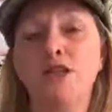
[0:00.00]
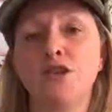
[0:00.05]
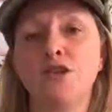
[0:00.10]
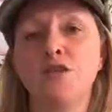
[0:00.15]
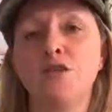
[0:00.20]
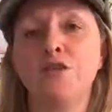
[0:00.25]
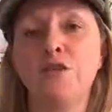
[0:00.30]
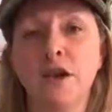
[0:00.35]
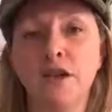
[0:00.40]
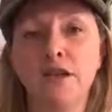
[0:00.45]
to
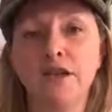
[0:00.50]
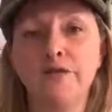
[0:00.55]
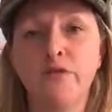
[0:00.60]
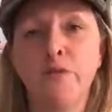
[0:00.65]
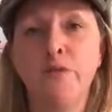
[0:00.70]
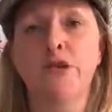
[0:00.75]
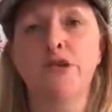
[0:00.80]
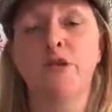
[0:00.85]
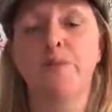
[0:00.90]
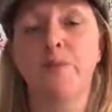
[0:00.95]
Fast
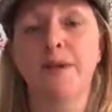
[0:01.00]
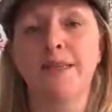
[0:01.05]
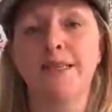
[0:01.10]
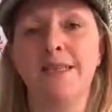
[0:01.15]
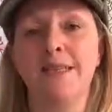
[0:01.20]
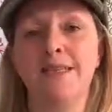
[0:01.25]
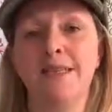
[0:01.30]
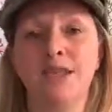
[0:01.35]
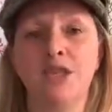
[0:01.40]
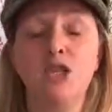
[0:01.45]
Forward Your
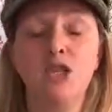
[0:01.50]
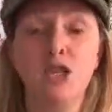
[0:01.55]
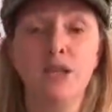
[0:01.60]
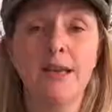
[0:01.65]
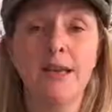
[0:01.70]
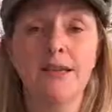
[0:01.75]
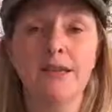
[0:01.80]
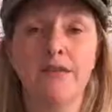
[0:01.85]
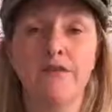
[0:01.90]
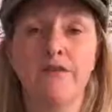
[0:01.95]
Business in
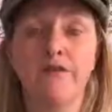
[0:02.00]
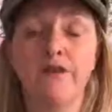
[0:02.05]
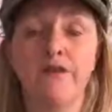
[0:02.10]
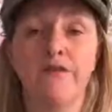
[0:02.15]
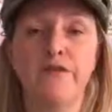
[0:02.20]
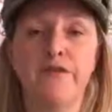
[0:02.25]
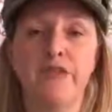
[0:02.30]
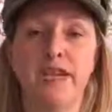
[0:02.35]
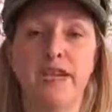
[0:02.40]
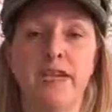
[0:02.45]

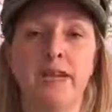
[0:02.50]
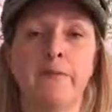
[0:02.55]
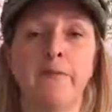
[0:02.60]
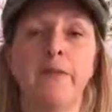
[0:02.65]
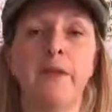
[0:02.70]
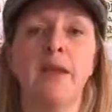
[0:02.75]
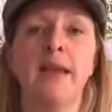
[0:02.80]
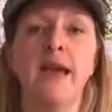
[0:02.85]
2015.